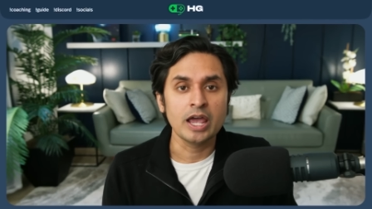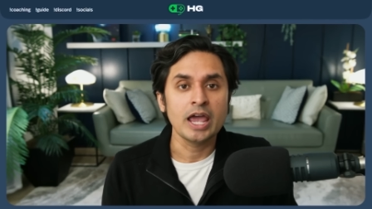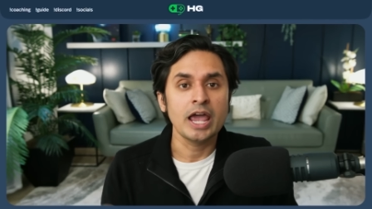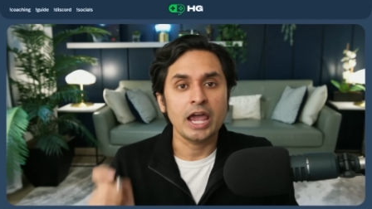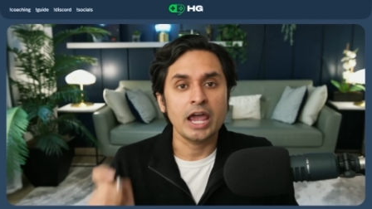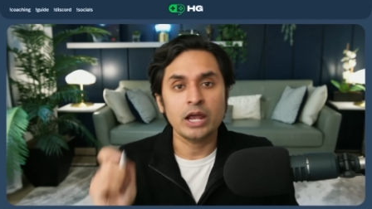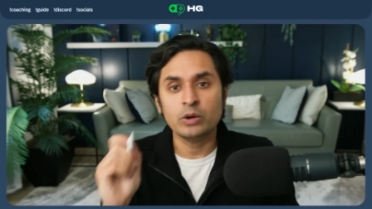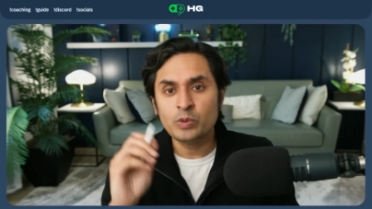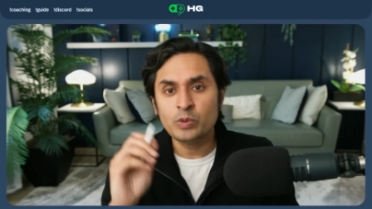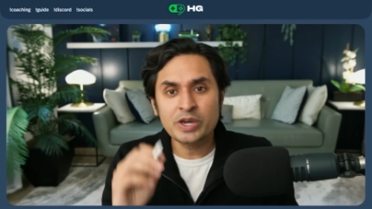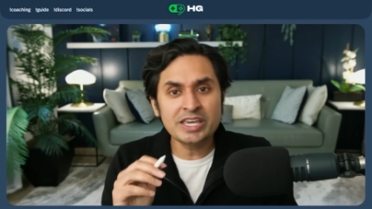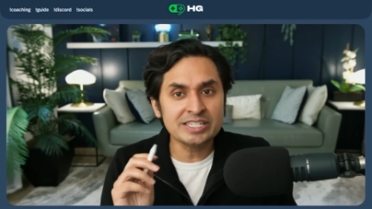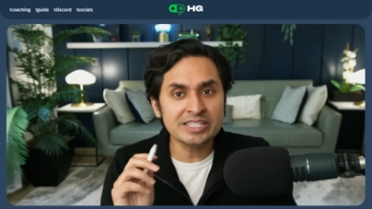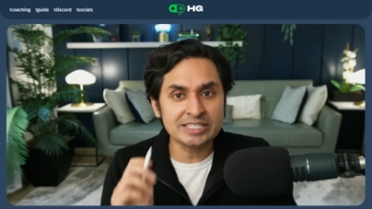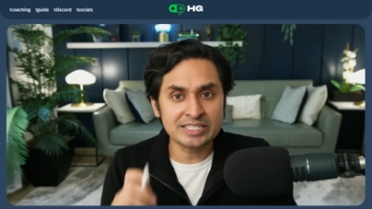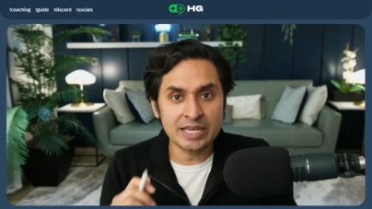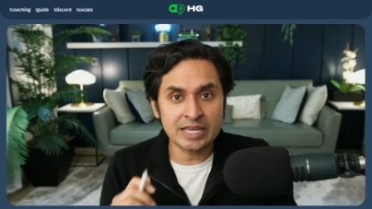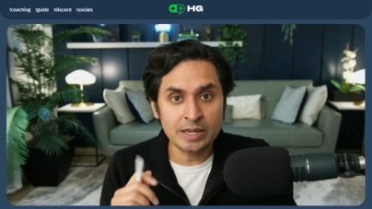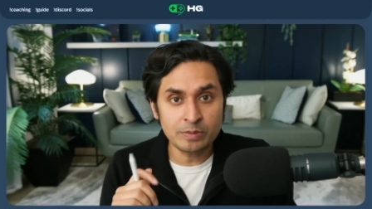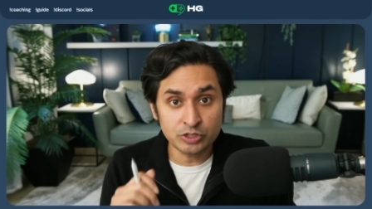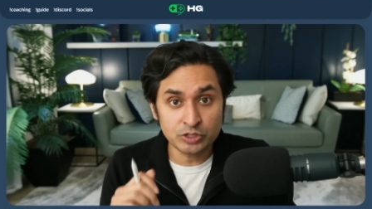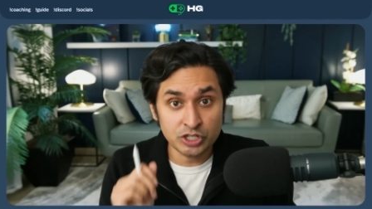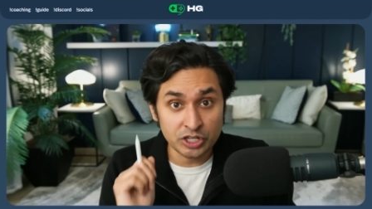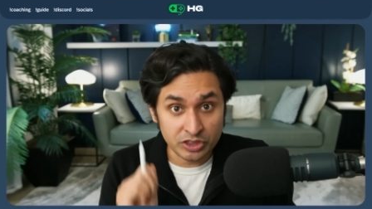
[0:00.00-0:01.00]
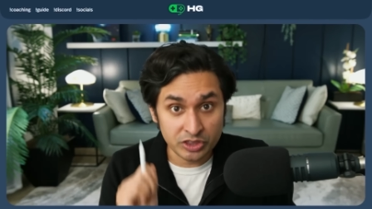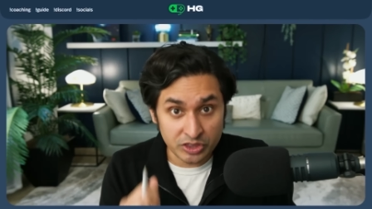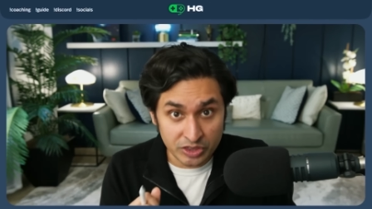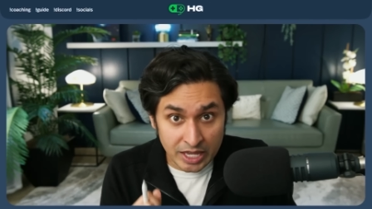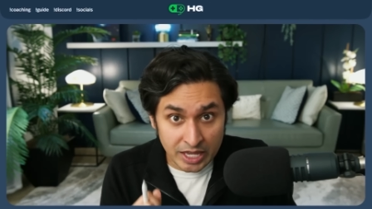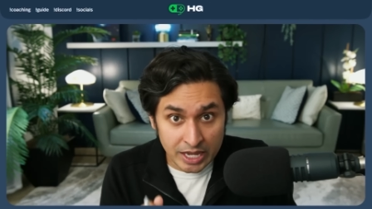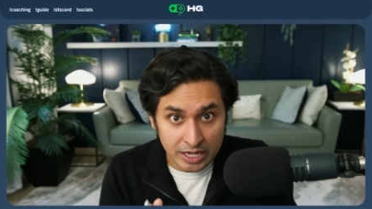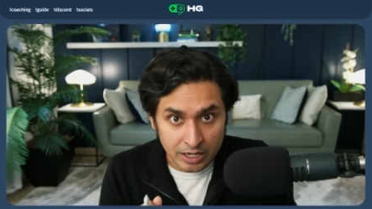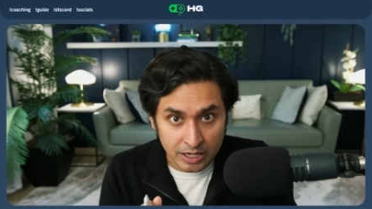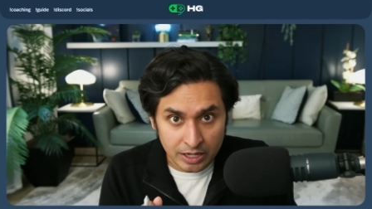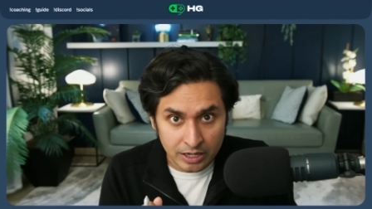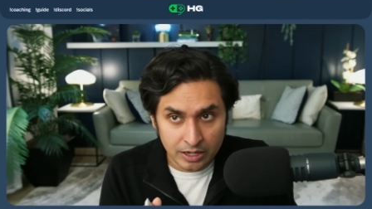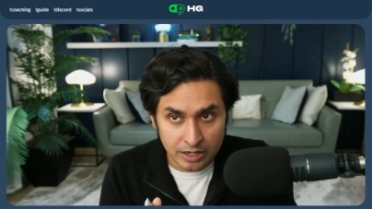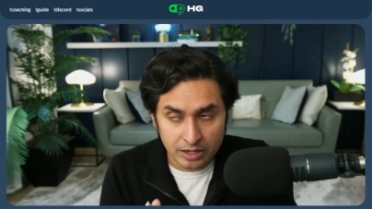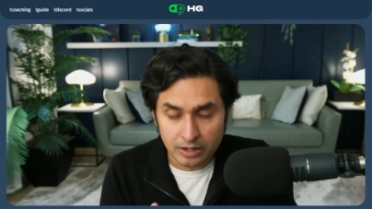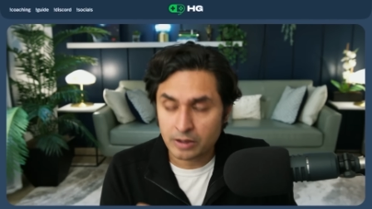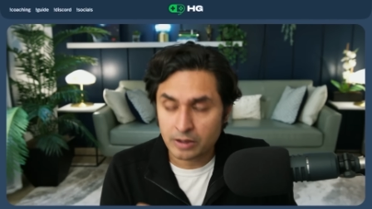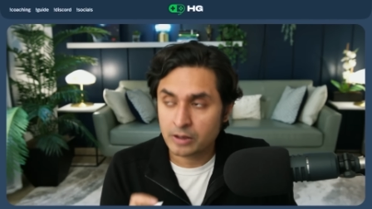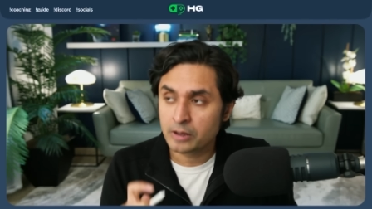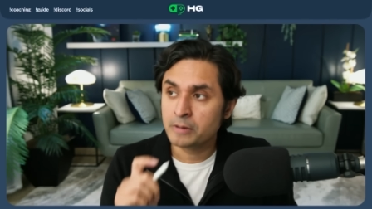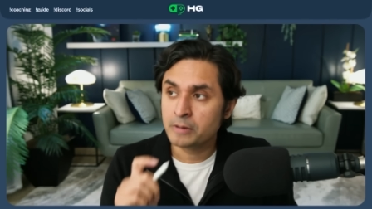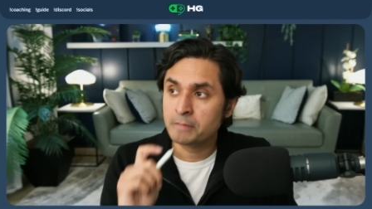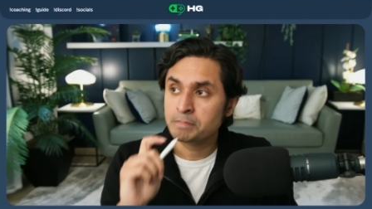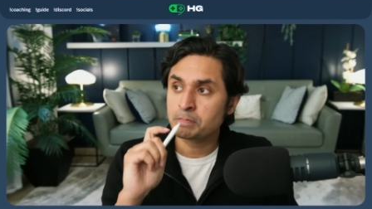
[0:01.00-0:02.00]
And we seem to think
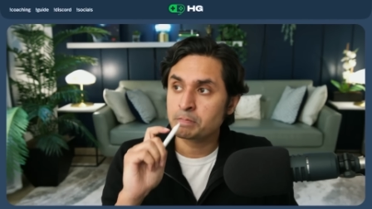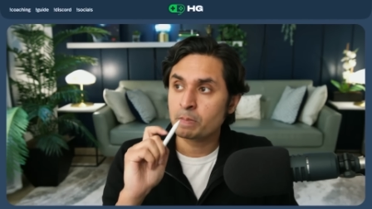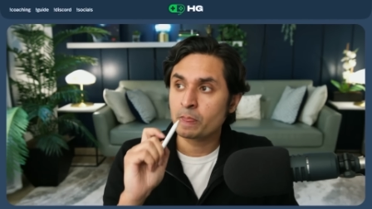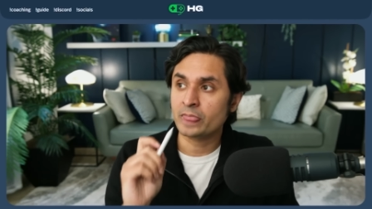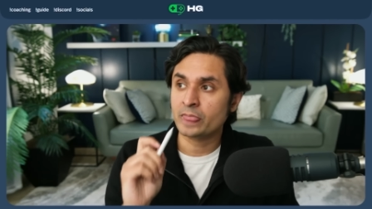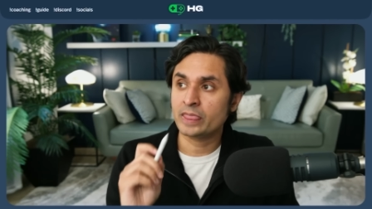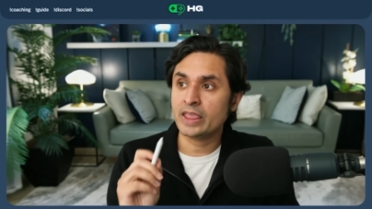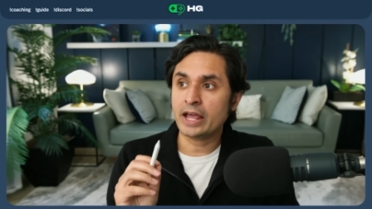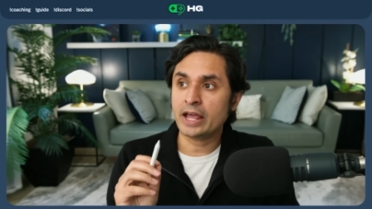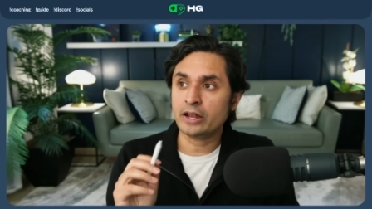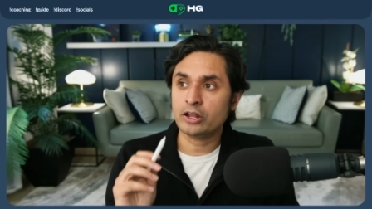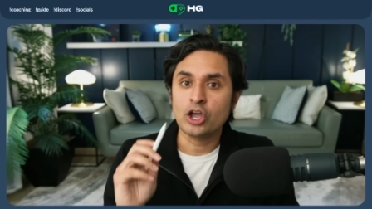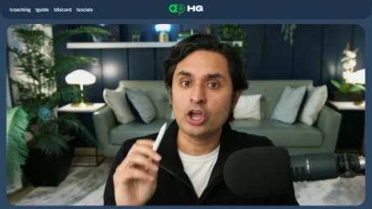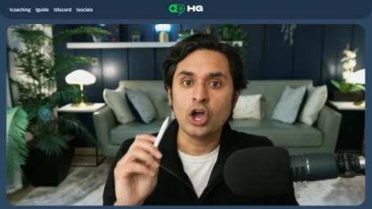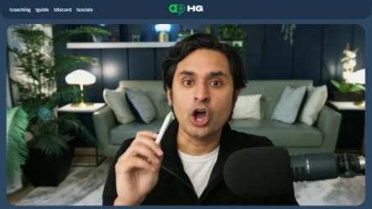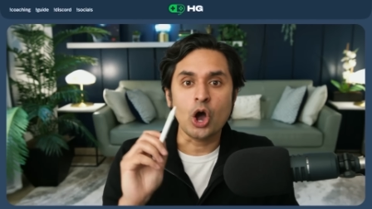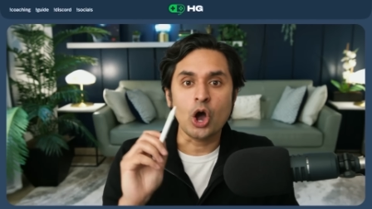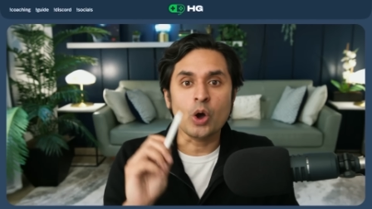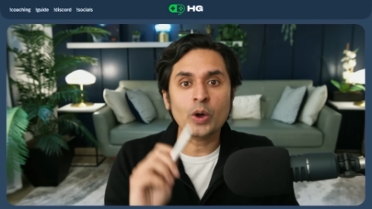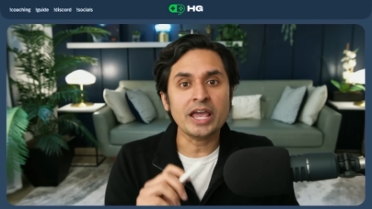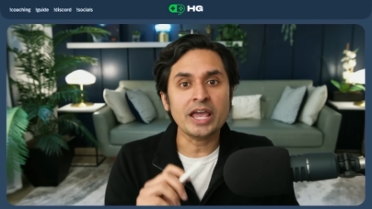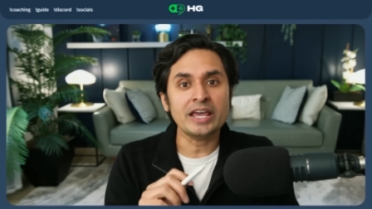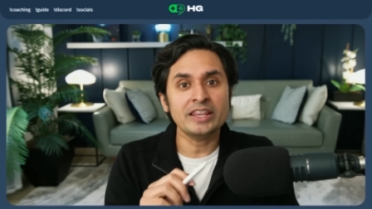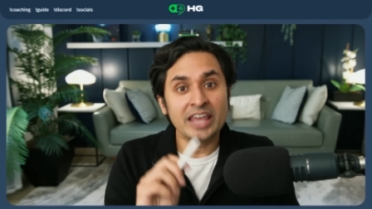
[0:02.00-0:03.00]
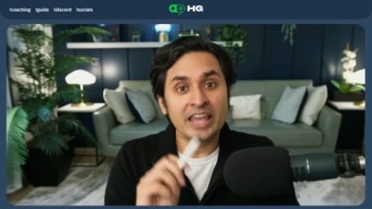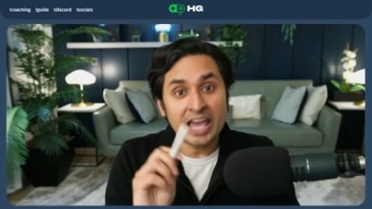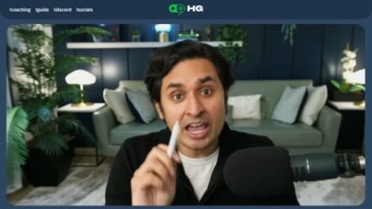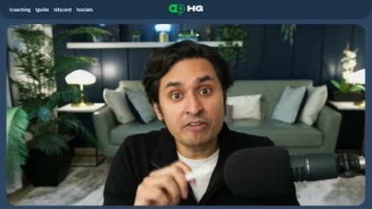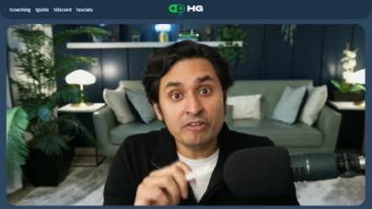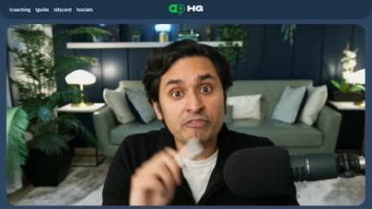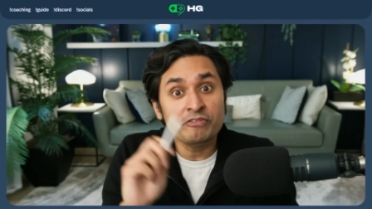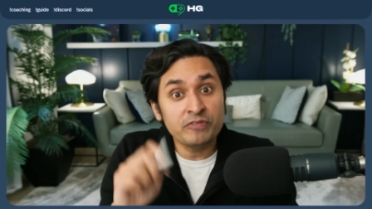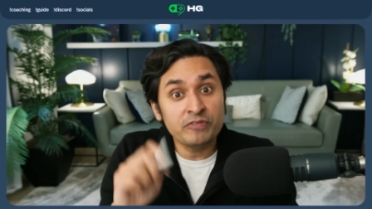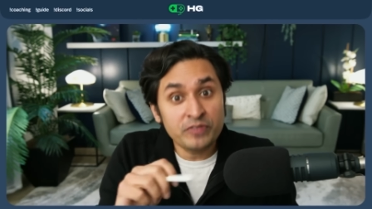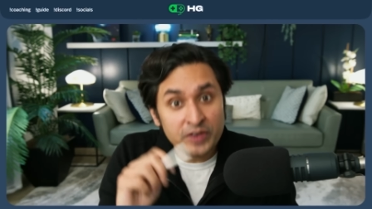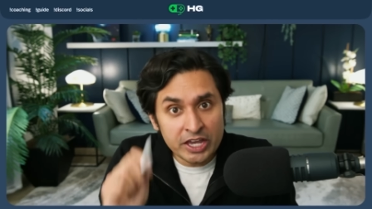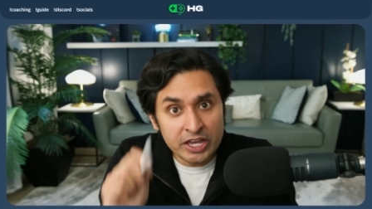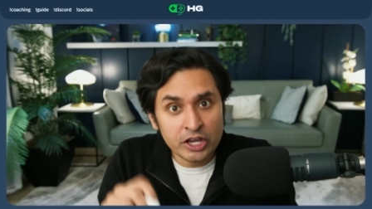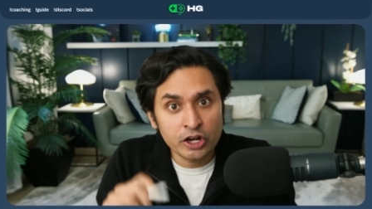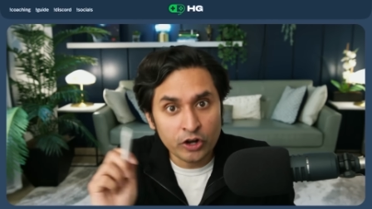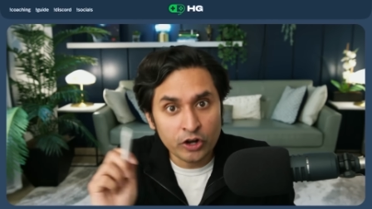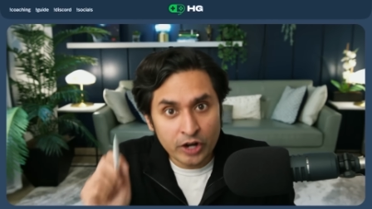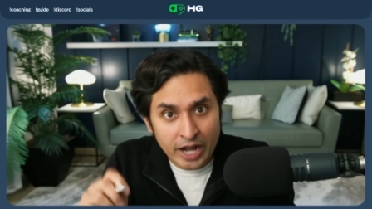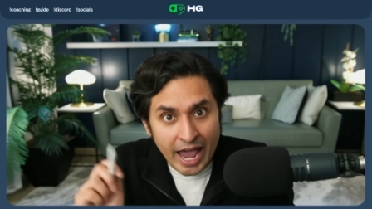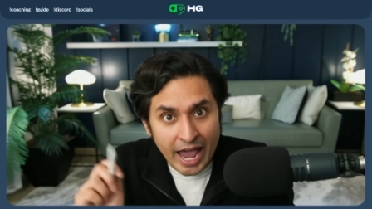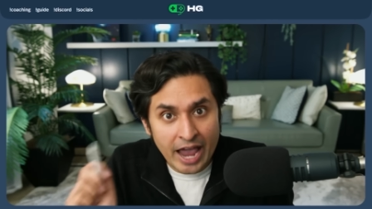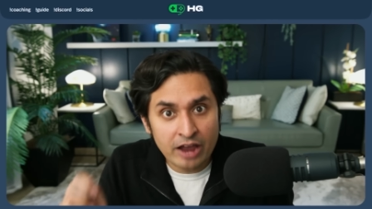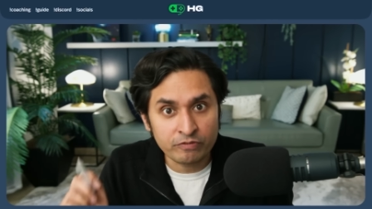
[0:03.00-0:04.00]
that, okay, they have
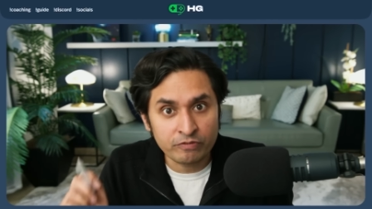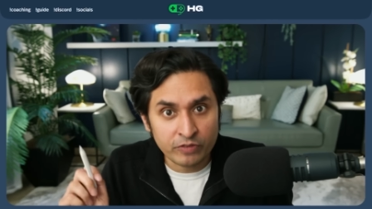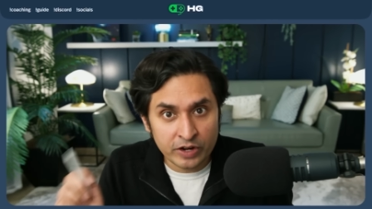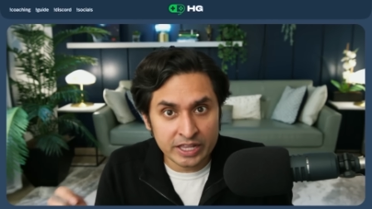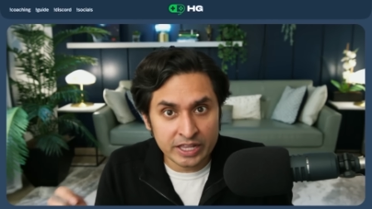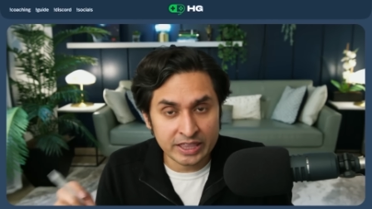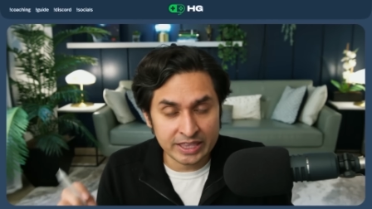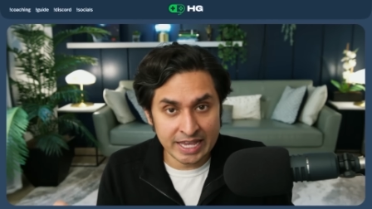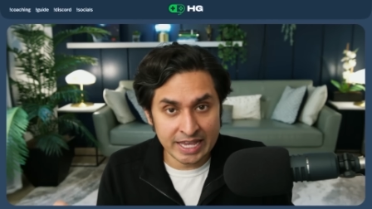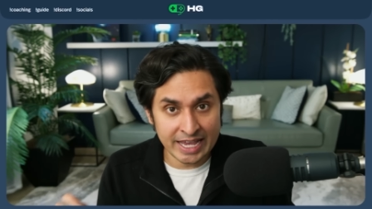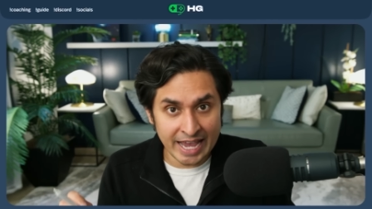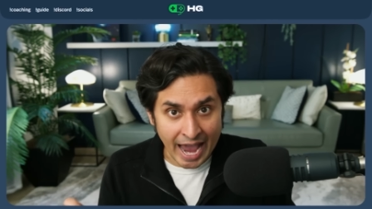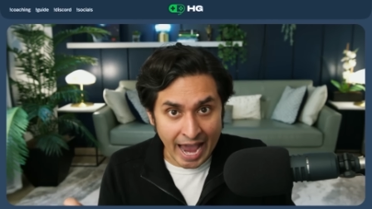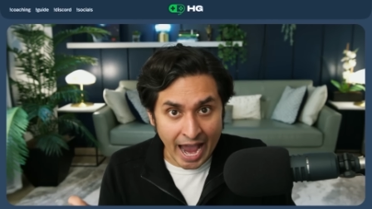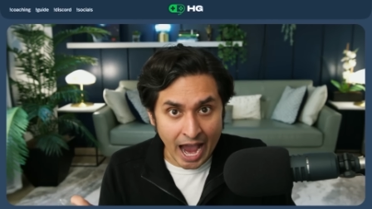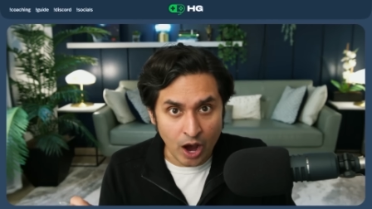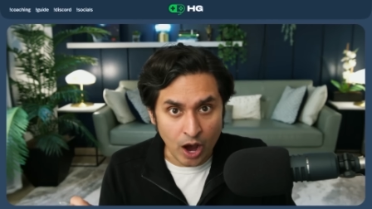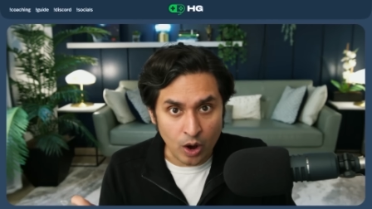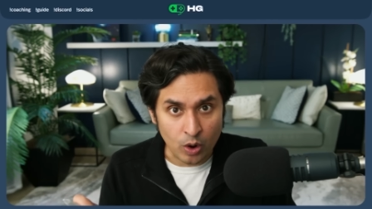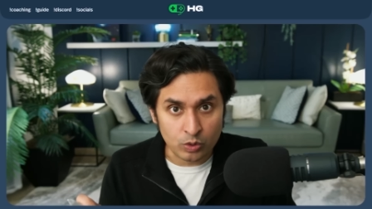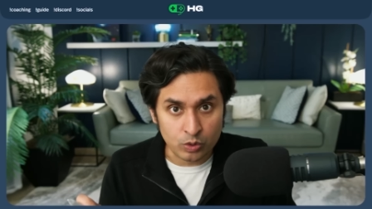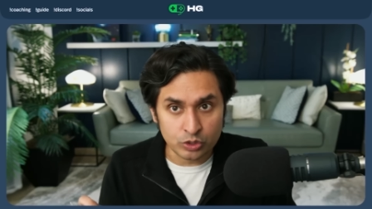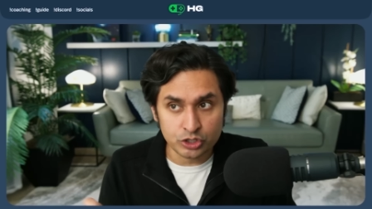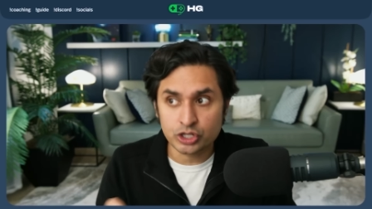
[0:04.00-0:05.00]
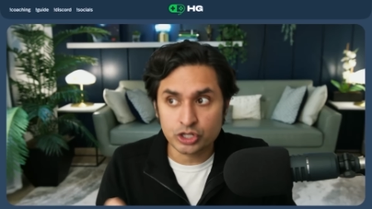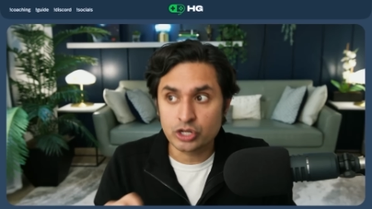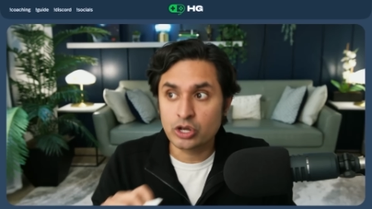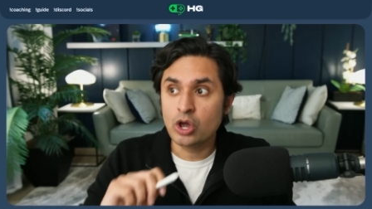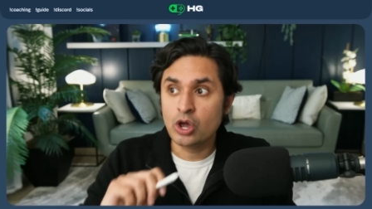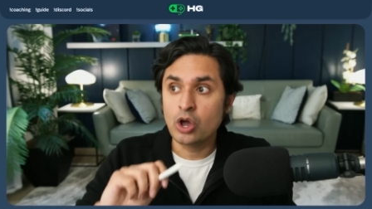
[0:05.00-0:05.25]
figured everything out,